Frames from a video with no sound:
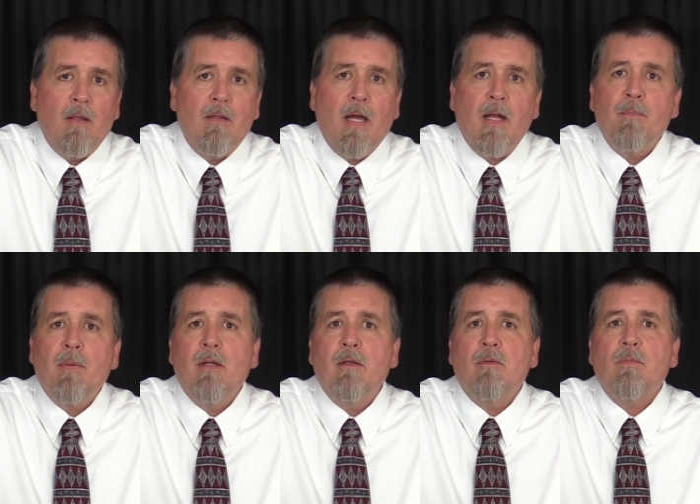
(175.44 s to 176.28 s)
That
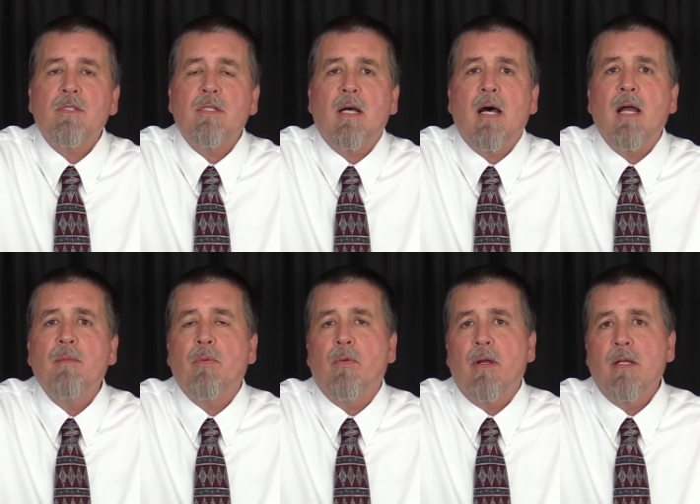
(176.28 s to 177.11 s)
opinion was the high
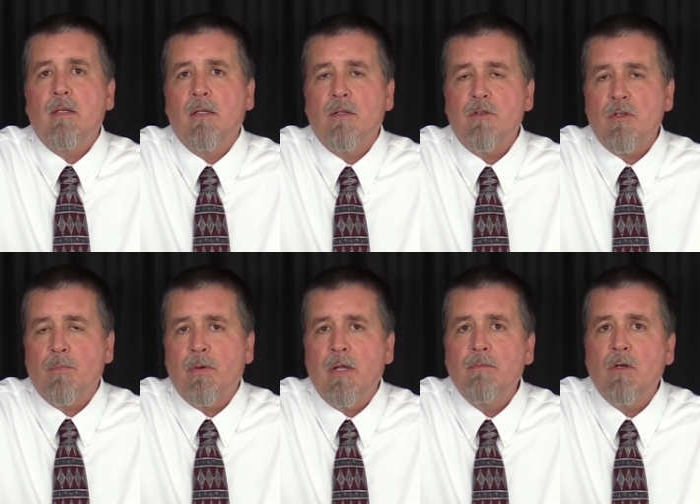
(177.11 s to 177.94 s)
point in the
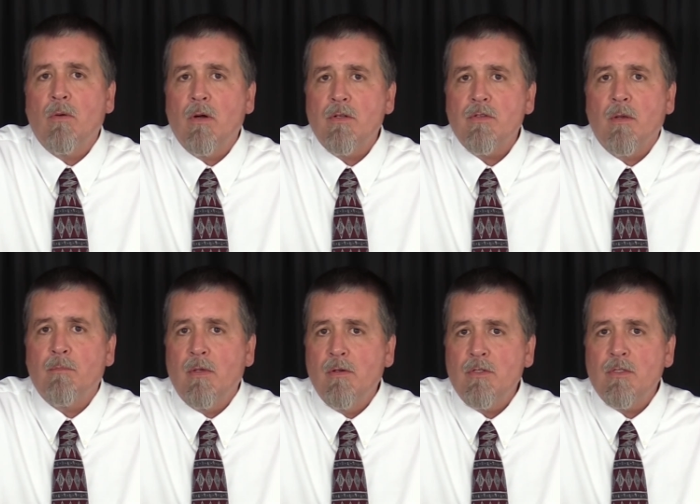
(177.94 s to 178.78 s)
Supreme Court's
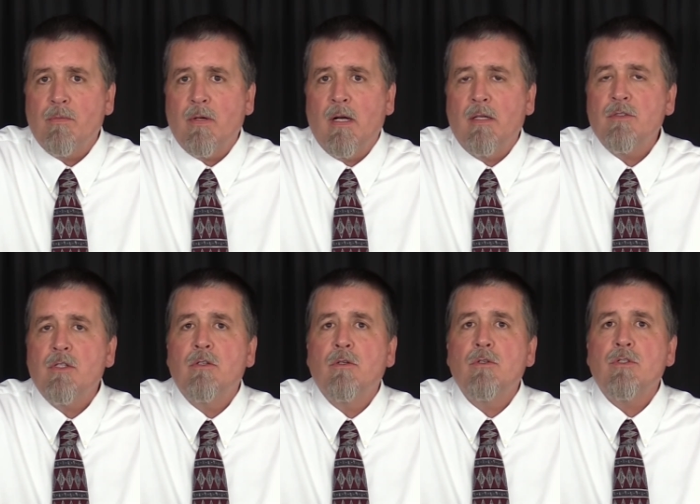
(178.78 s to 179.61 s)
abuse of
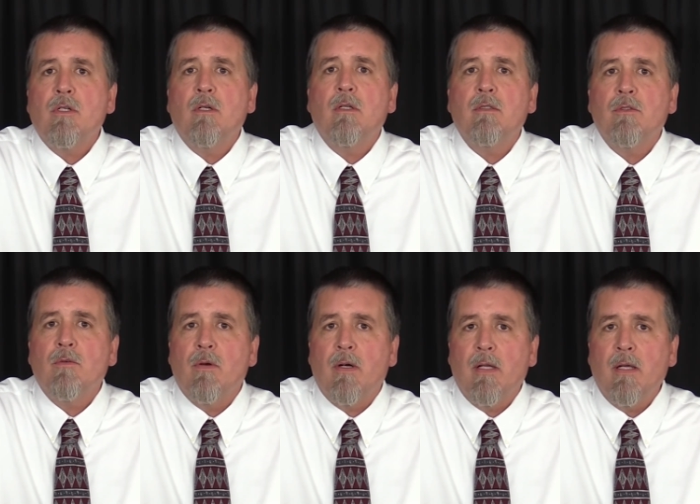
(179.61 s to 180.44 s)
constitutional
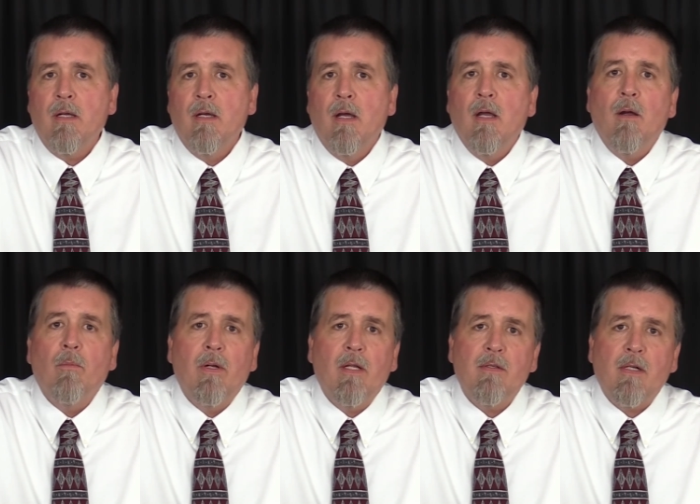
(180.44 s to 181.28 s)
authority when it